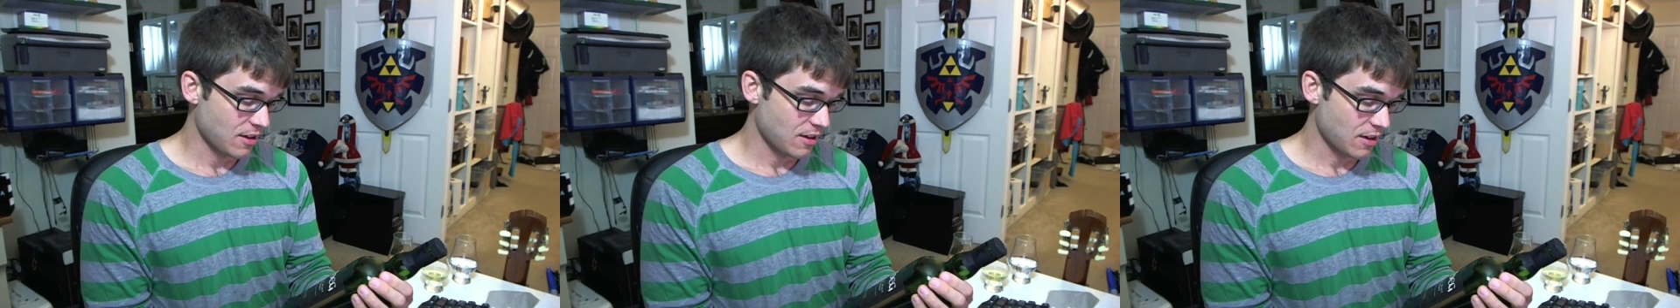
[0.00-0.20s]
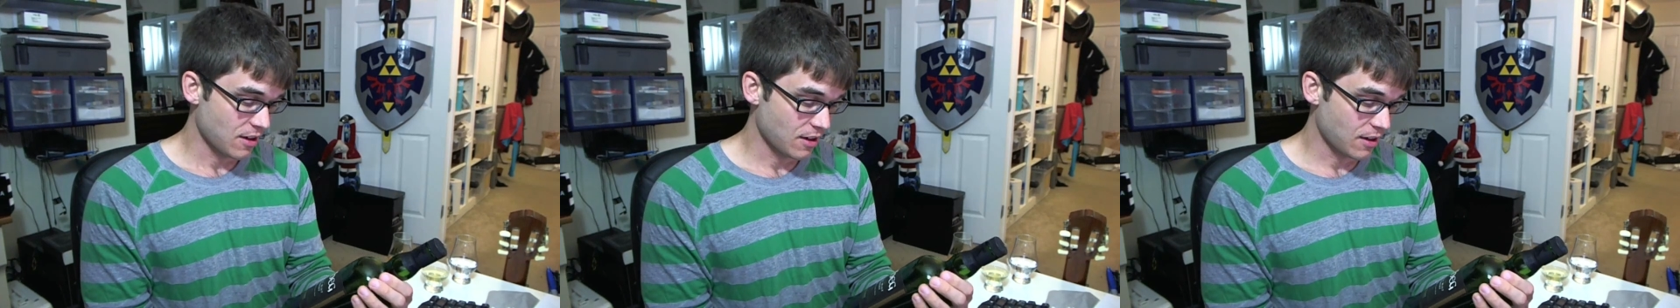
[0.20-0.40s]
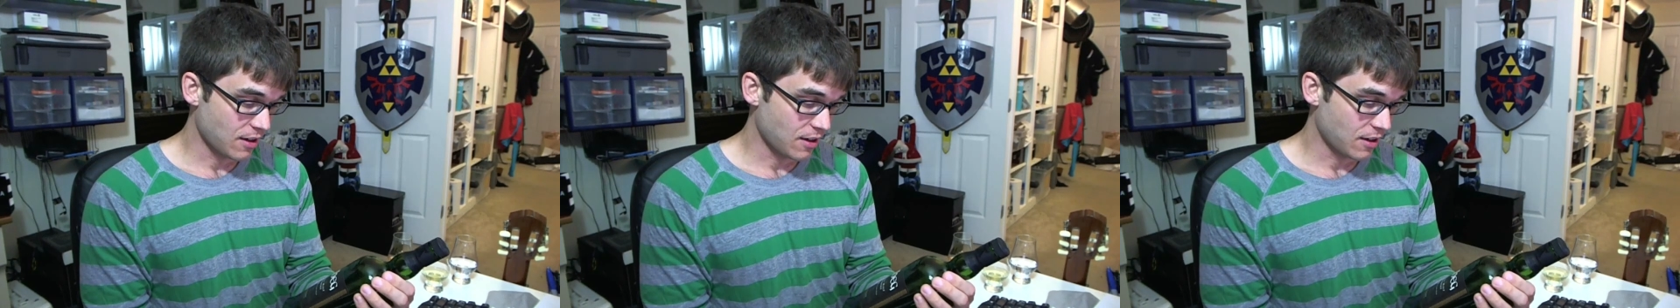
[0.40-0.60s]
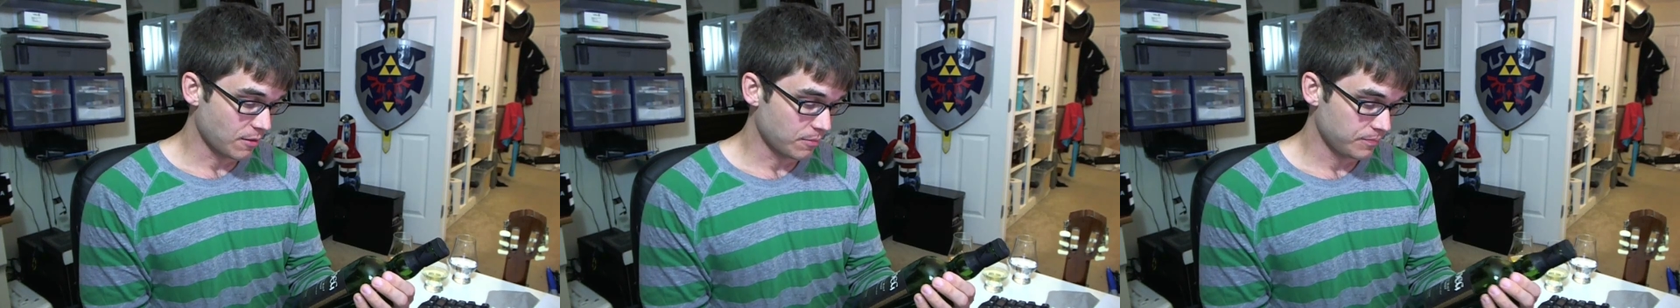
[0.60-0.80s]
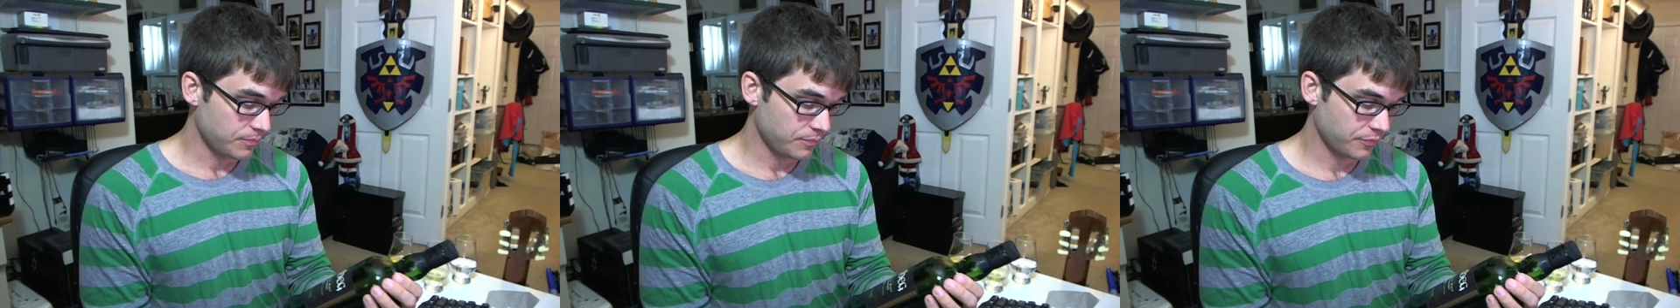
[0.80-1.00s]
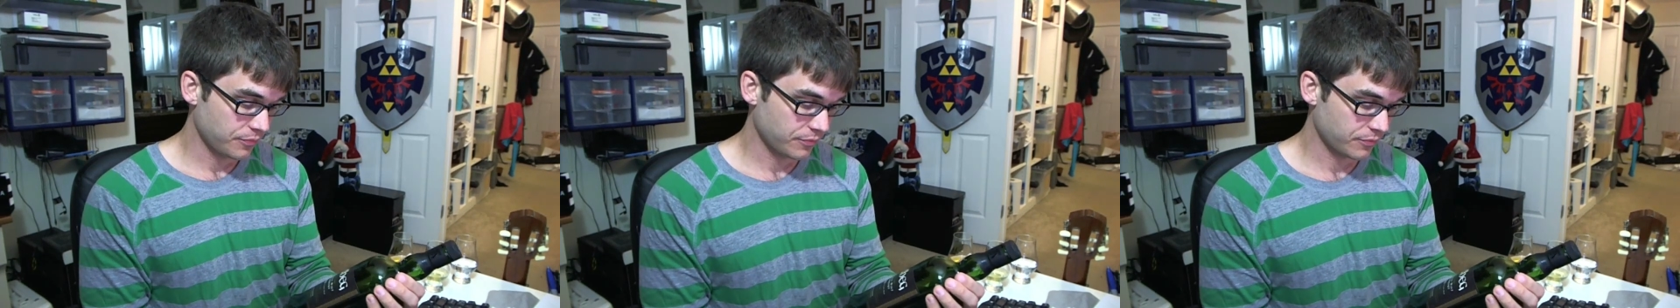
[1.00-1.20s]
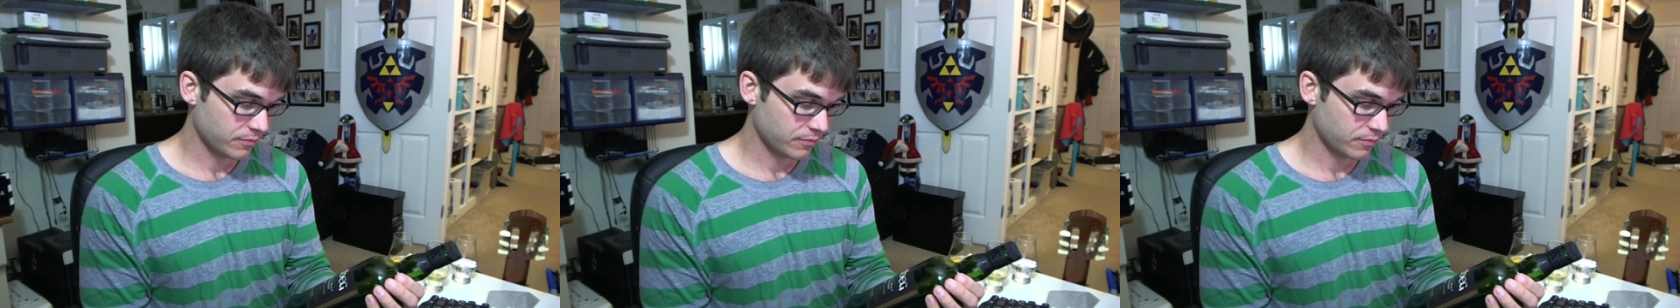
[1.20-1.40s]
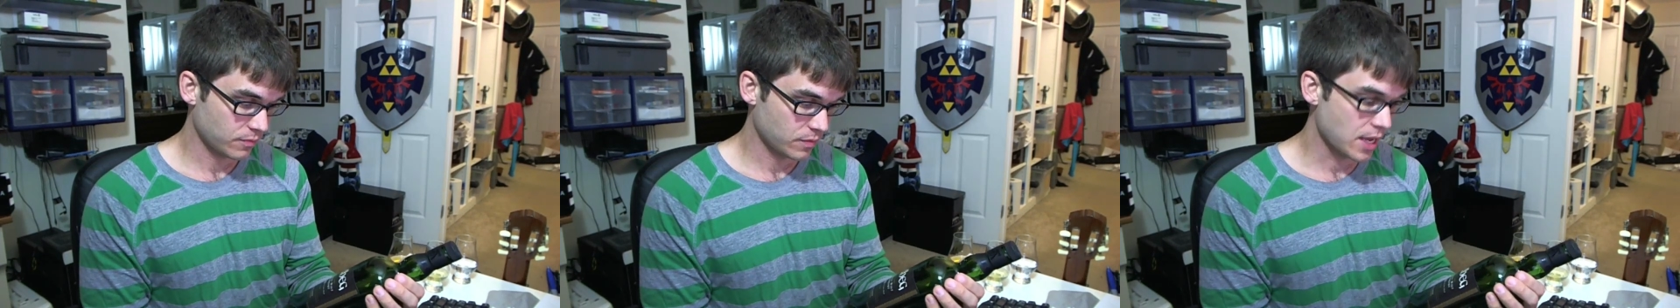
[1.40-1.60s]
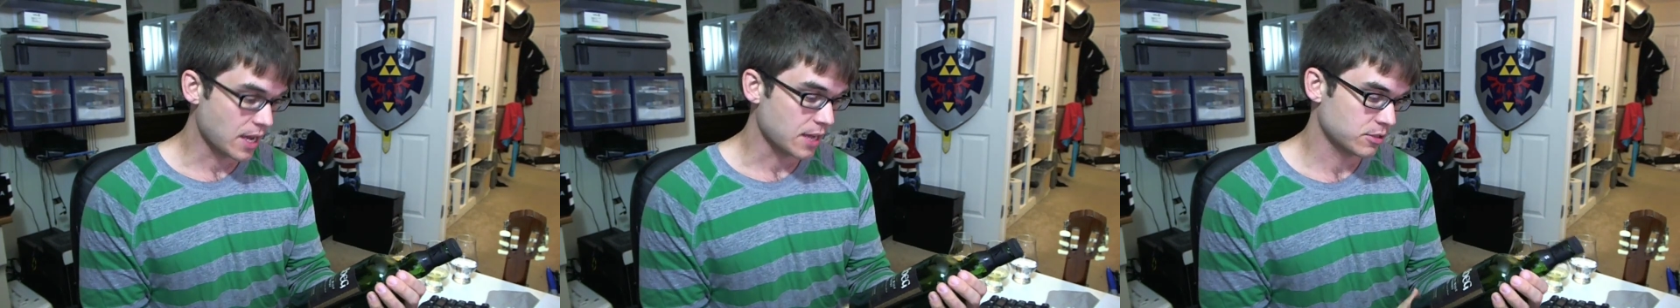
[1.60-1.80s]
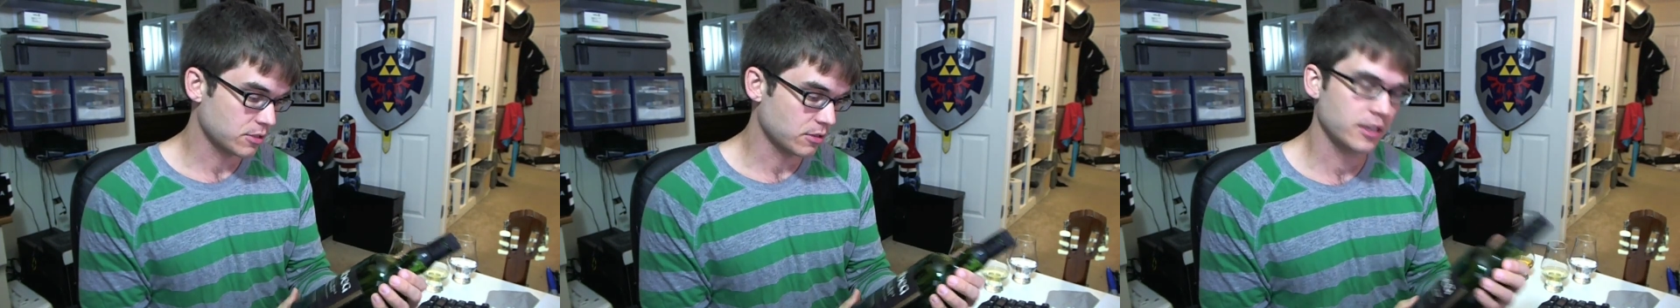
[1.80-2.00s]
So
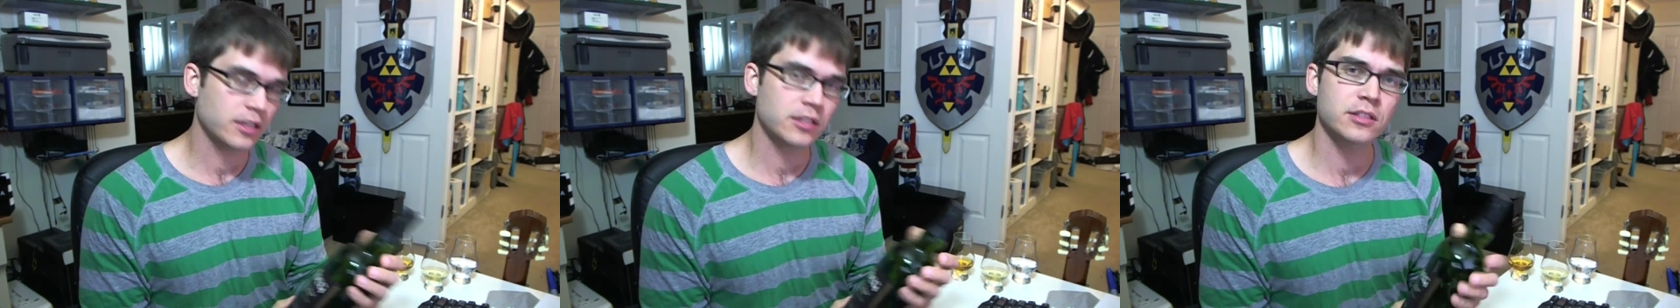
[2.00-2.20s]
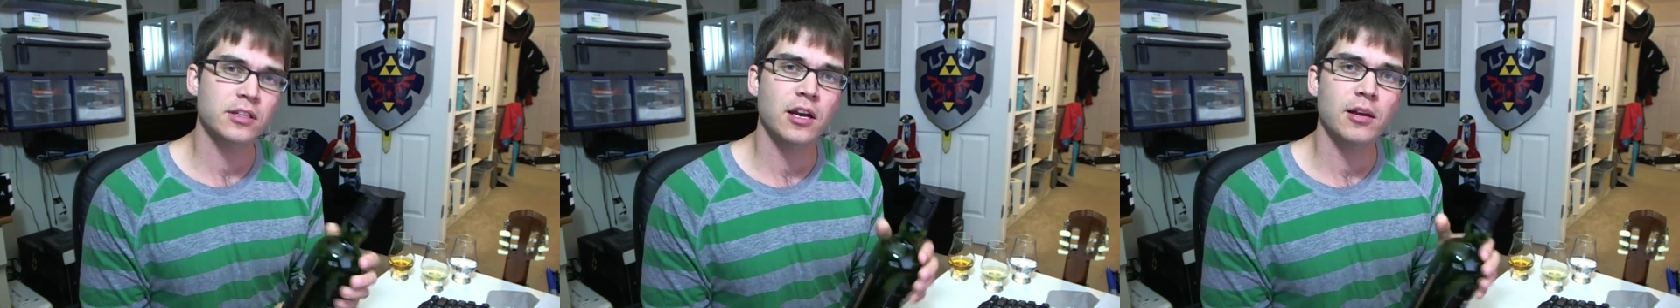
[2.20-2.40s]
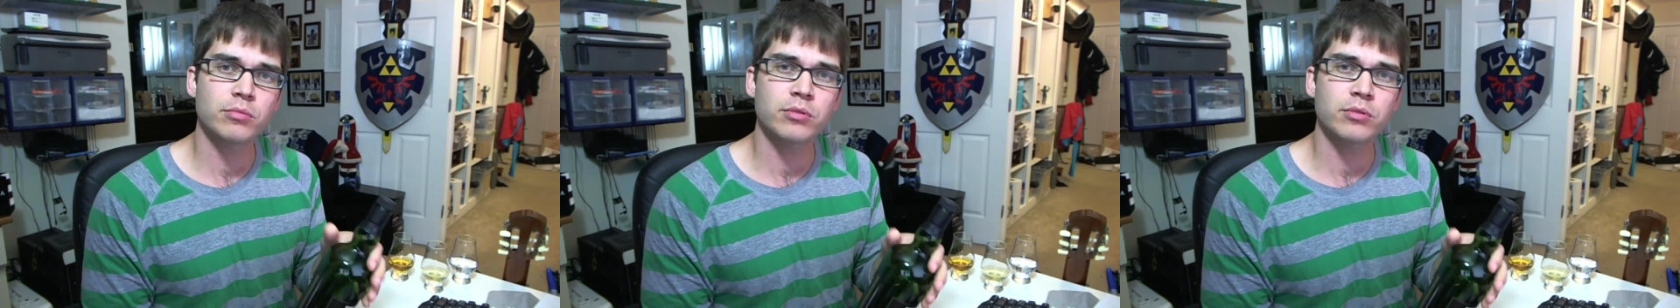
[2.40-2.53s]
next time,